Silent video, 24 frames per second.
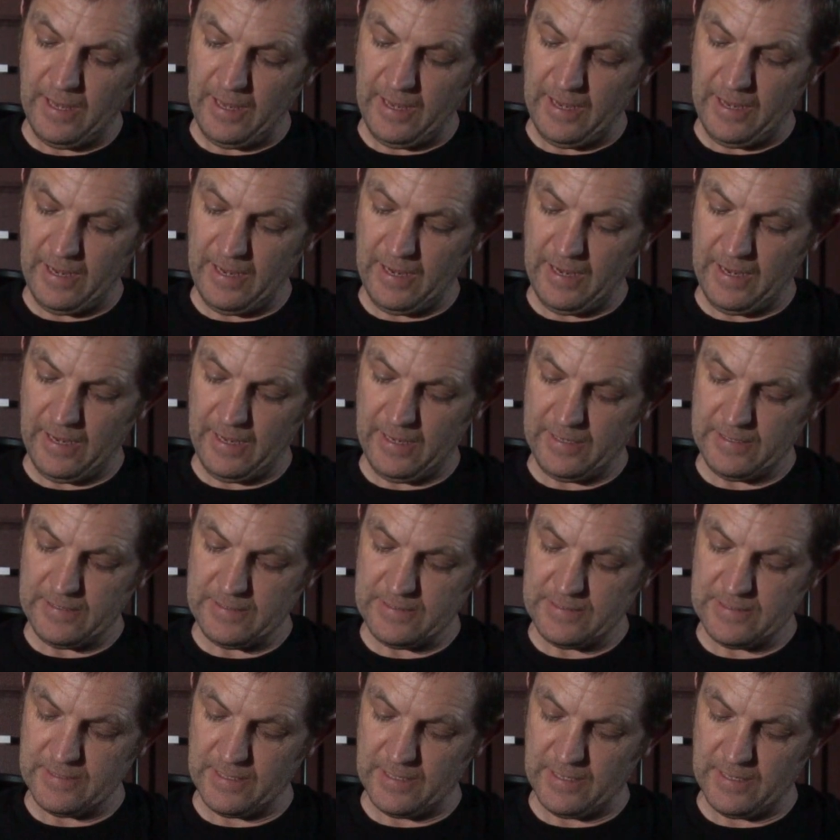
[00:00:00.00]

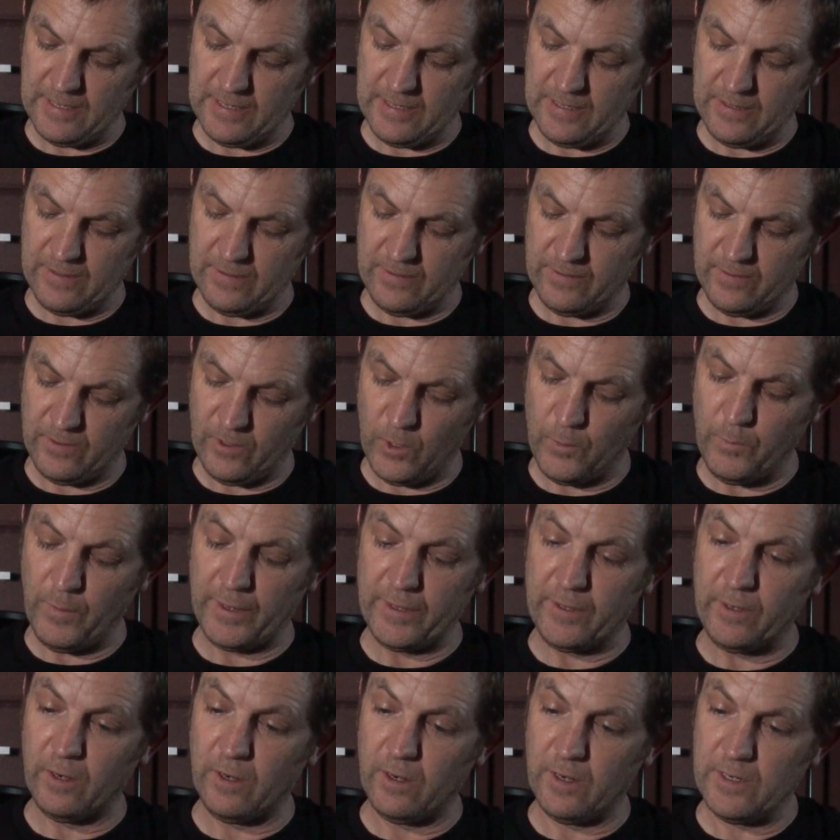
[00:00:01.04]
and uh, Oh
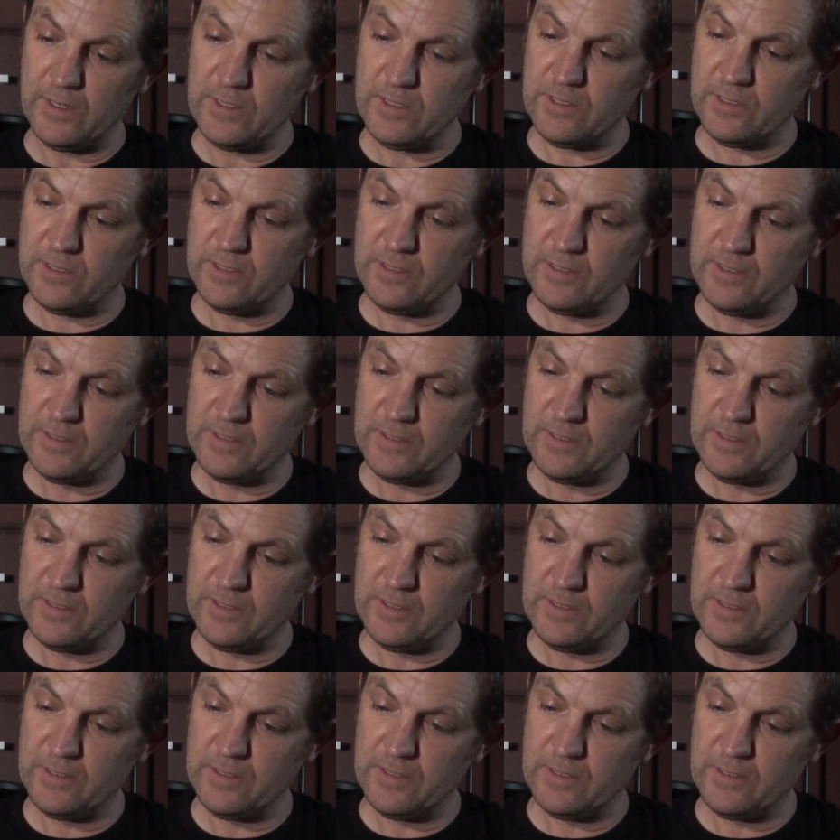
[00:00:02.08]
My God.